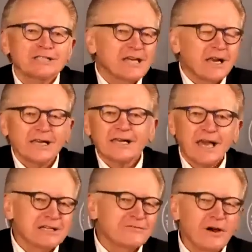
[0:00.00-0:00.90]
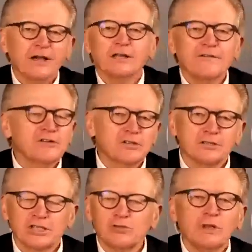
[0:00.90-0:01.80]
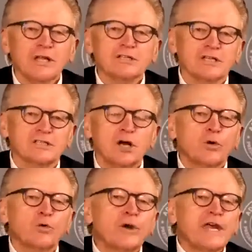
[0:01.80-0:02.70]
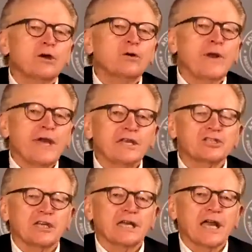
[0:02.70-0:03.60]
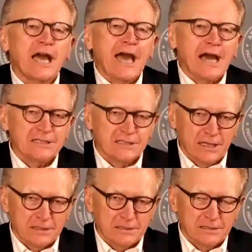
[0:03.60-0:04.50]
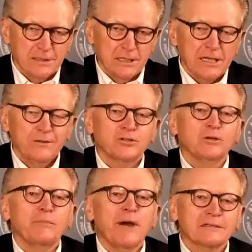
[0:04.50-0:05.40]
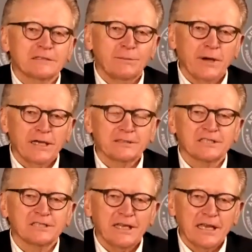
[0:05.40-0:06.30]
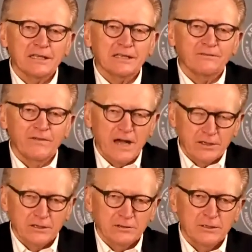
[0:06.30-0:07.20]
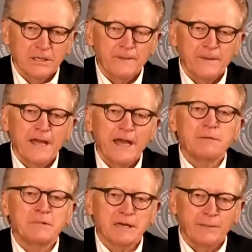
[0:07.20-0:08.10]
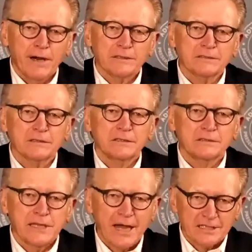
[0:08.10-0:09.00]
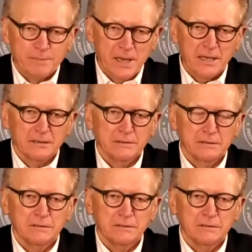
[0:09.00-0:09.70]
selling cash value life insurance is really just rearranging assets to maximize estate value and minimize tax paid.